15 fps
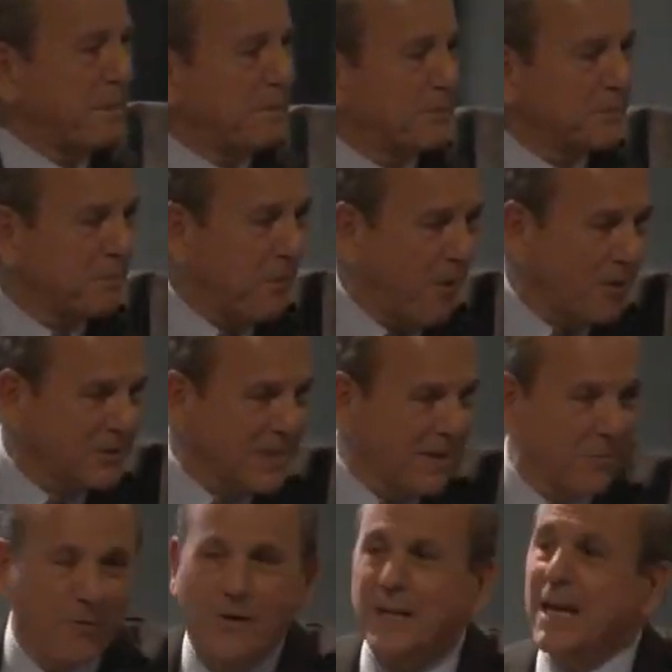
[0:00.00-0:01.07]
people to Paul's
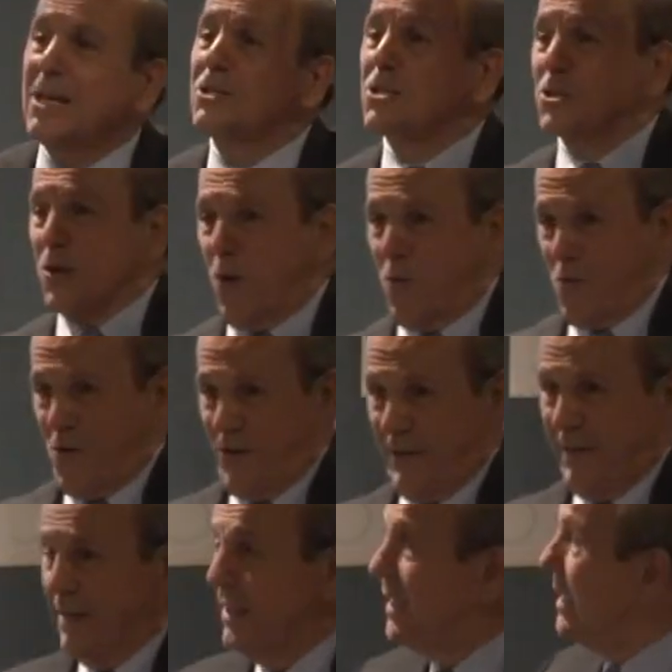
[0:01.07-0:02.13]
network, and so
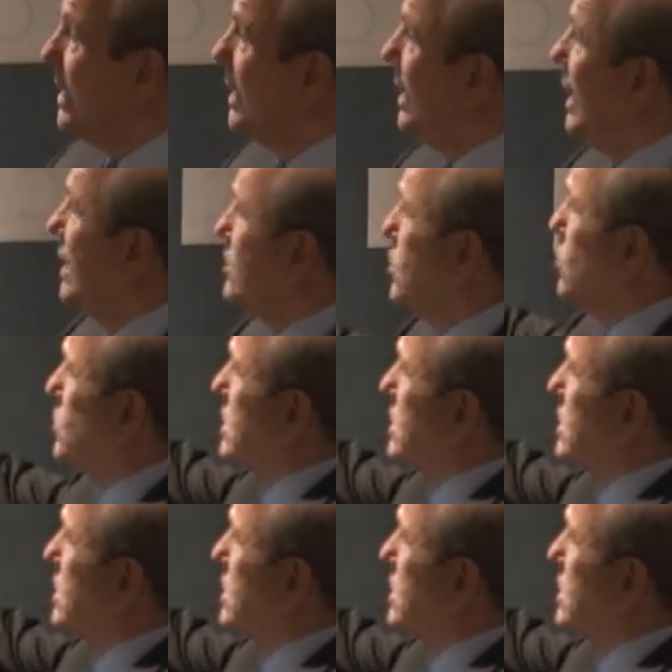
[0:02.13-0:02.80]
on. You